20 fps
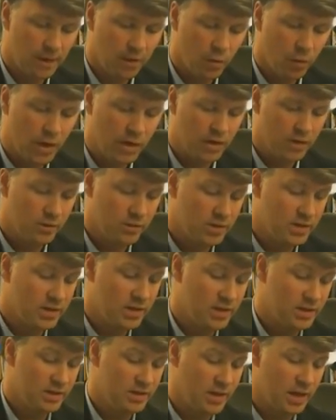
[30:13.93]
Wayne Lewis
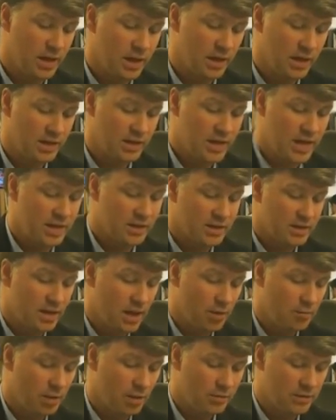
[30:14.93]
says, yes,
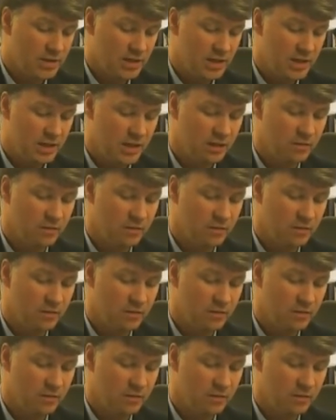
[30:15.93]
MMT